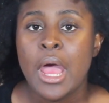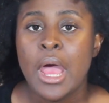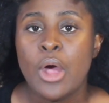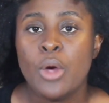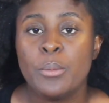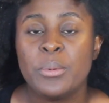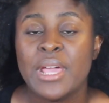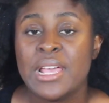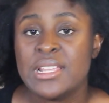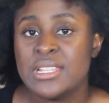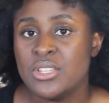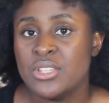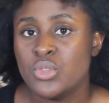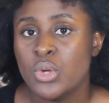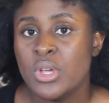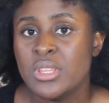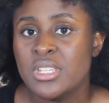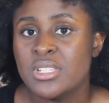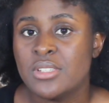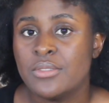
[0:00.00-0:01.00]
I hope you guys
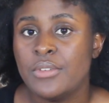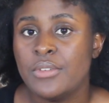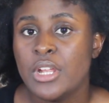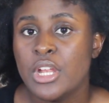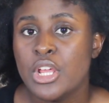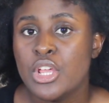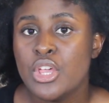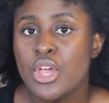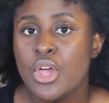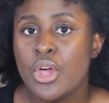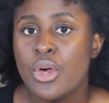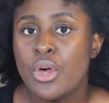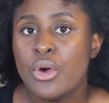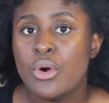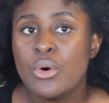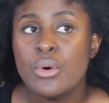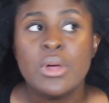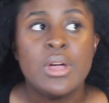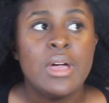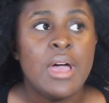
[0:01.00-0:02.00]
enjoyed this
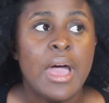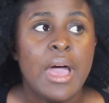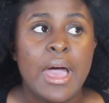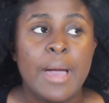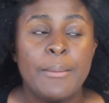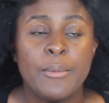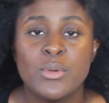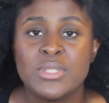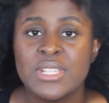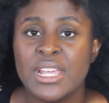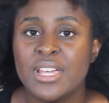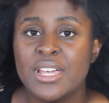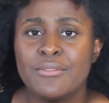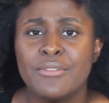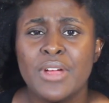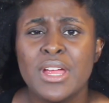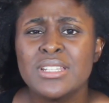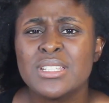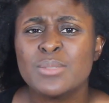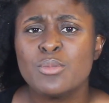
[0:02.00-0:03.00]
video. It was like a
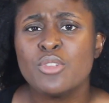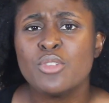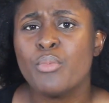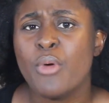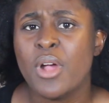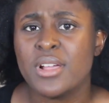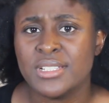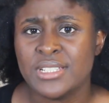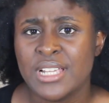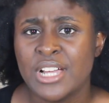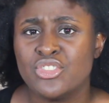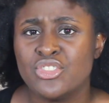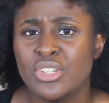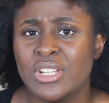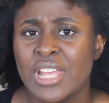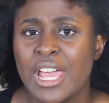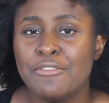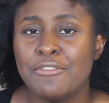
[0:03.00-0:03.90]
very smooth process actually.